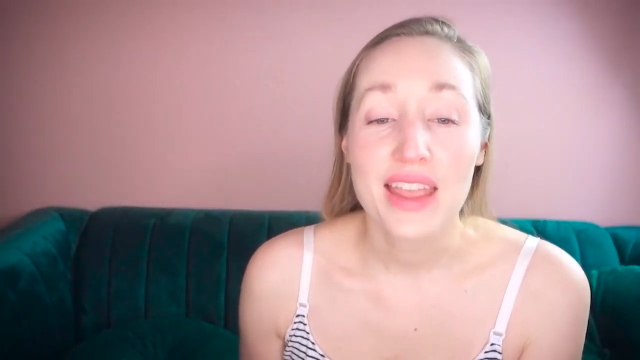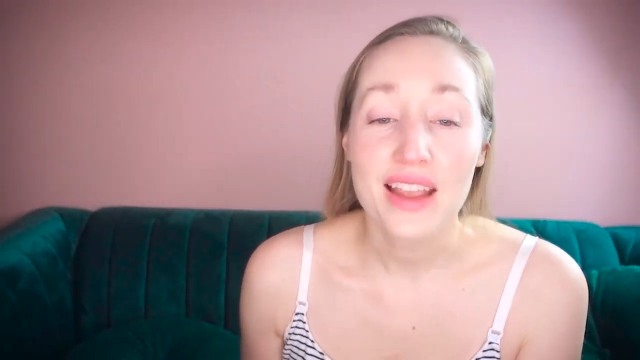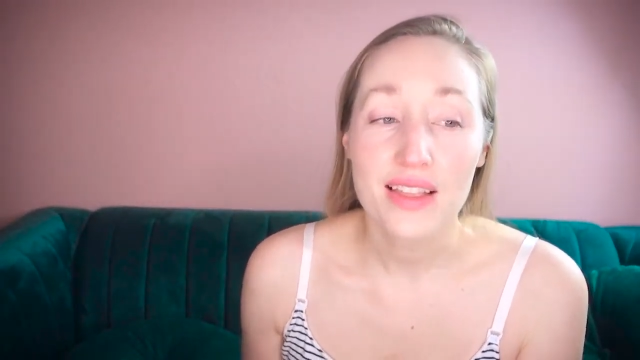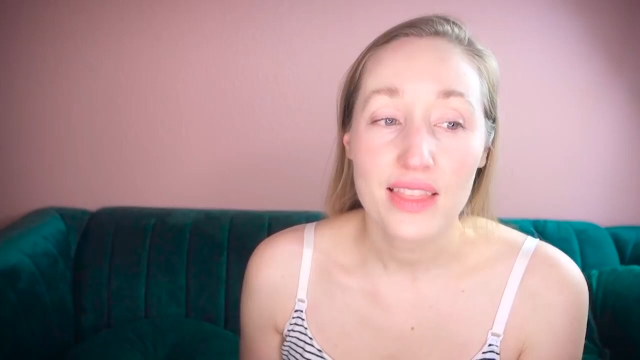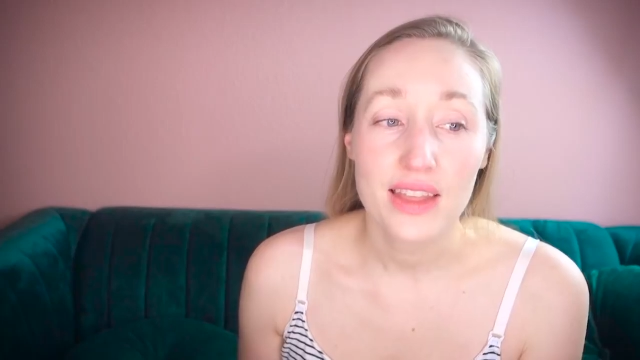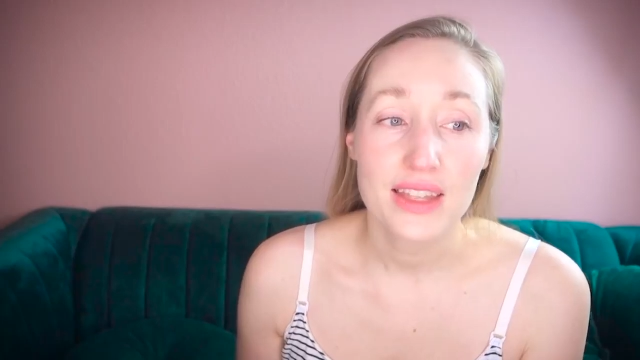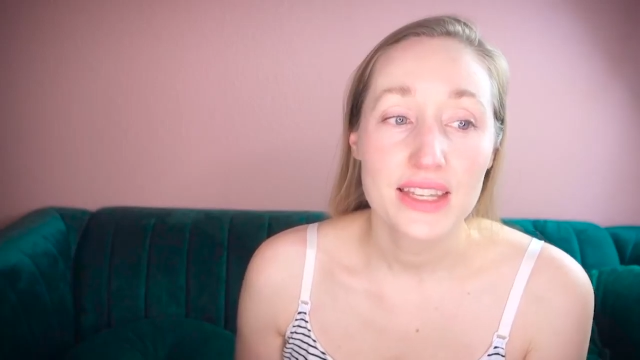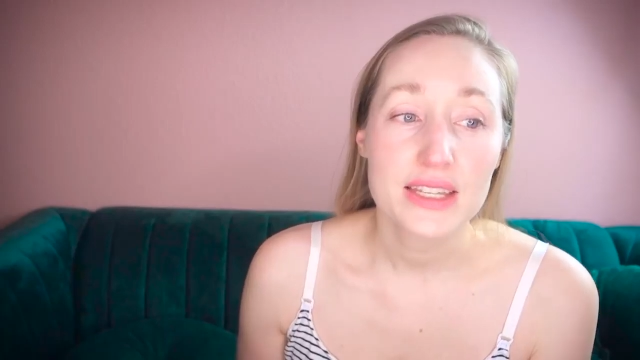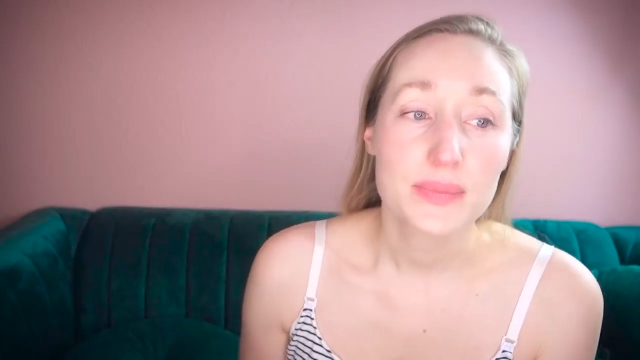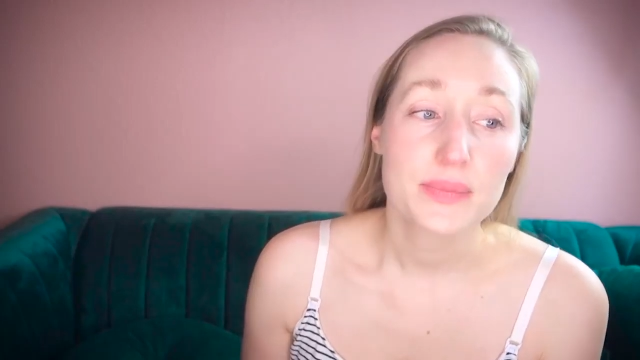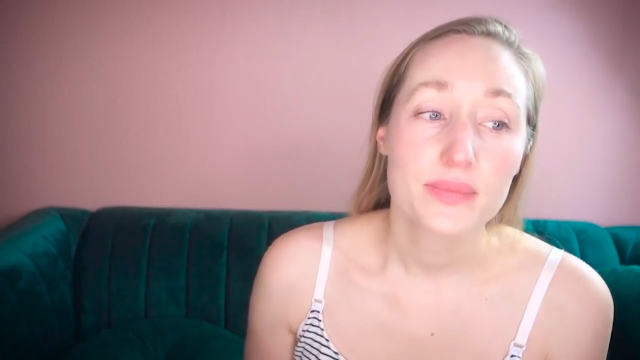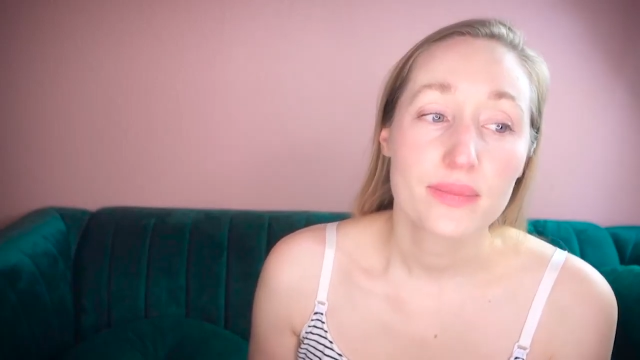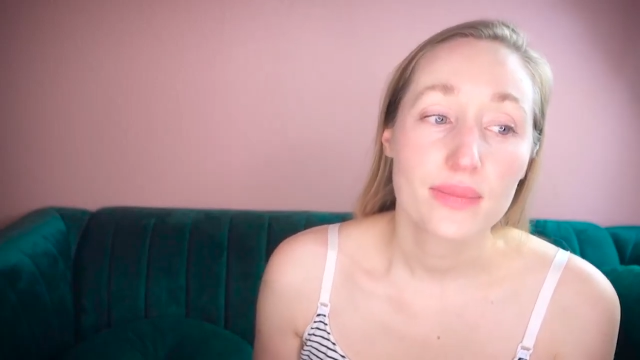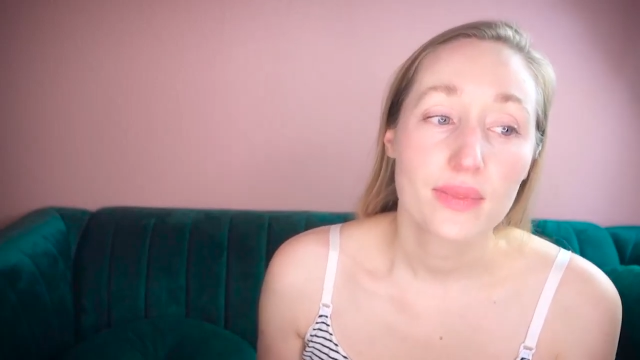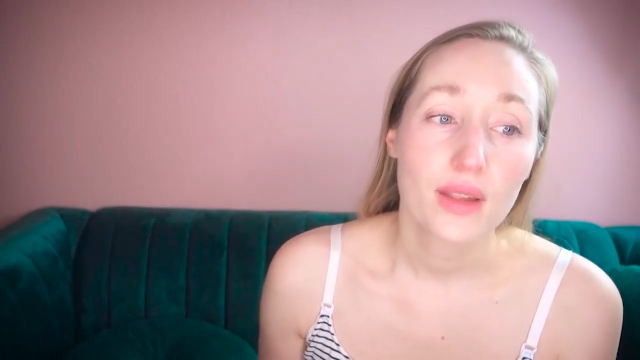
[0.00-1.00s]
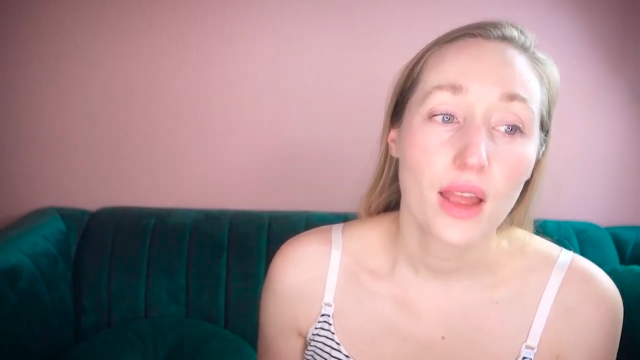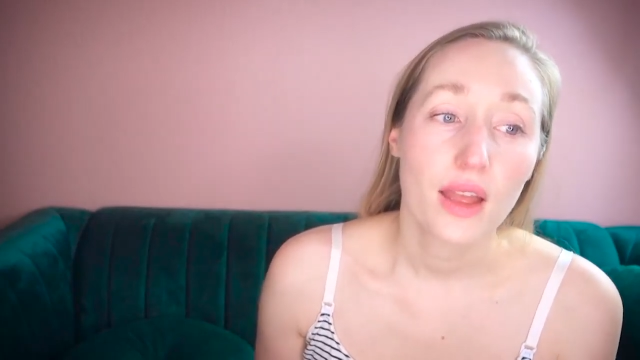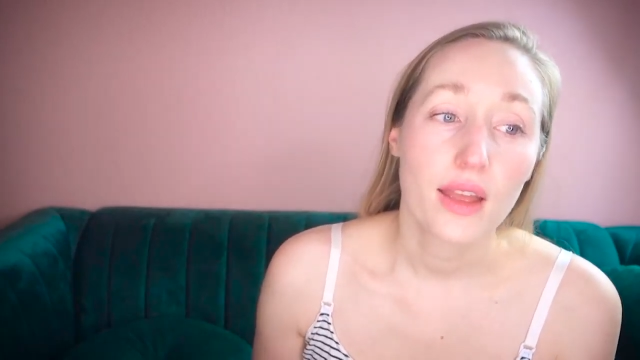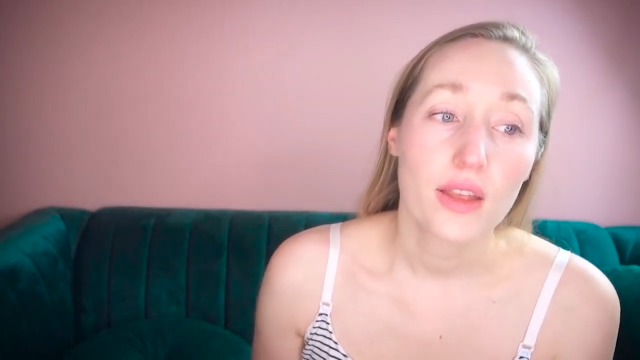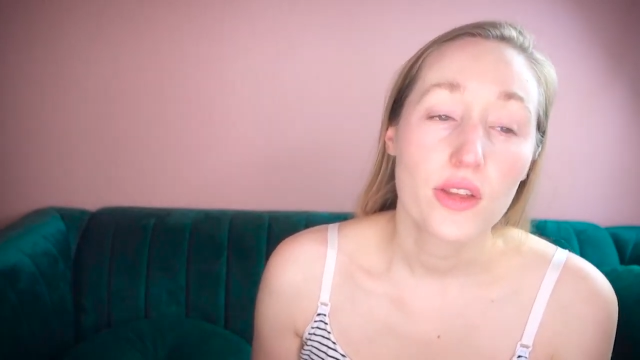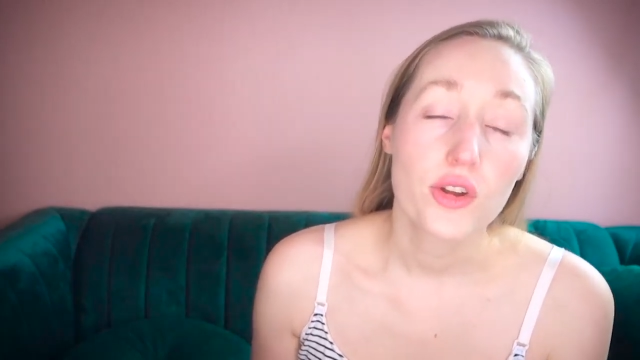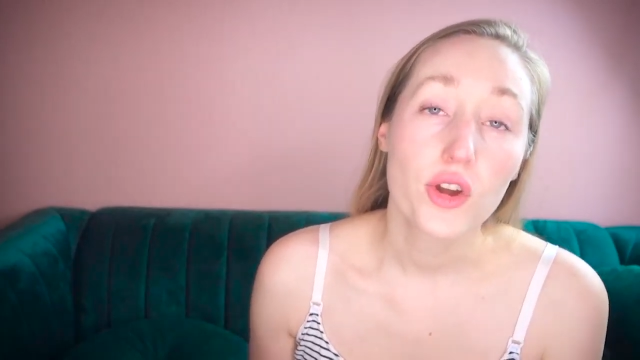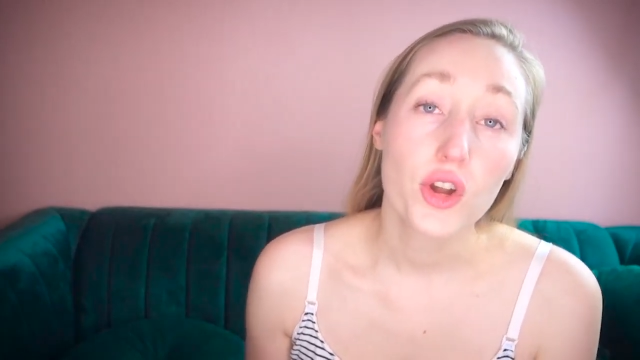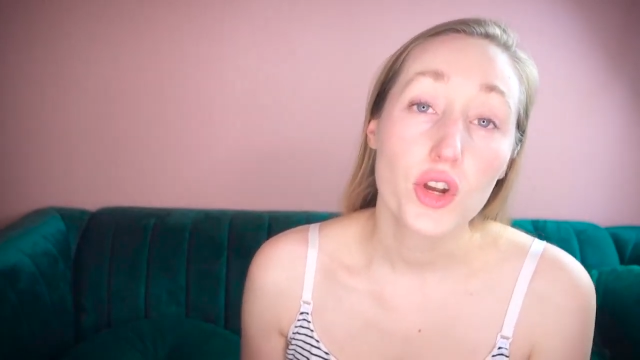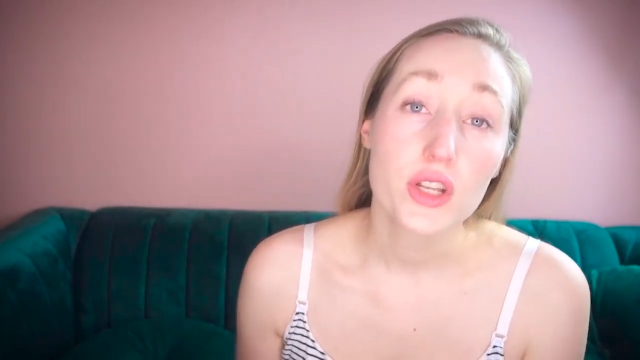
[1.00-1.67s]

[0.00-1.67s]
England, you're